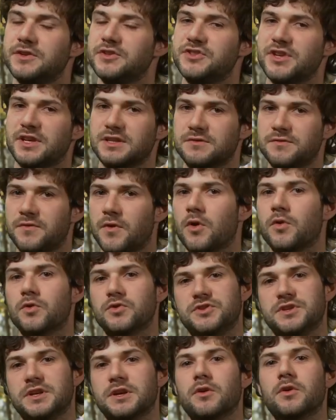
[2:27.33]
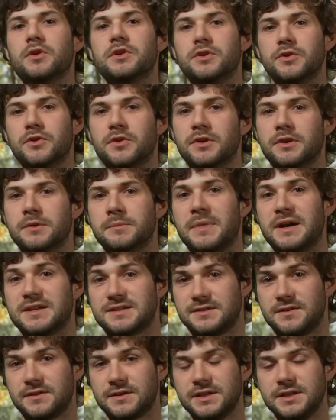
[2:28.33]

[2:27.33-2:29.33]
you're just focusing on your master